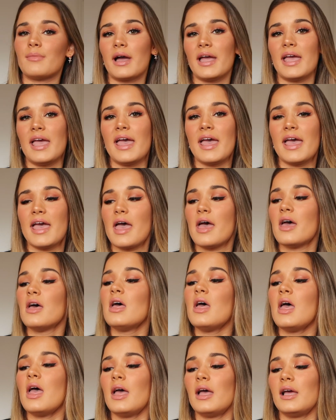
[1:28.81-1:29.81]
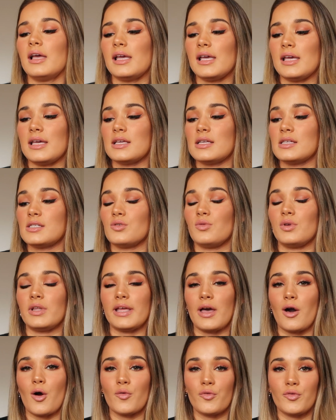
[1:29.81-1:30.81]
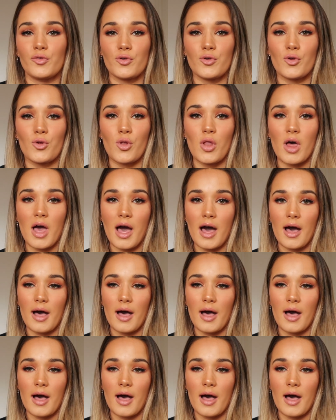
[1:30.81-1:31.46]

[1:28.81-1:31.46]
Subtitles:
my hair is really helpful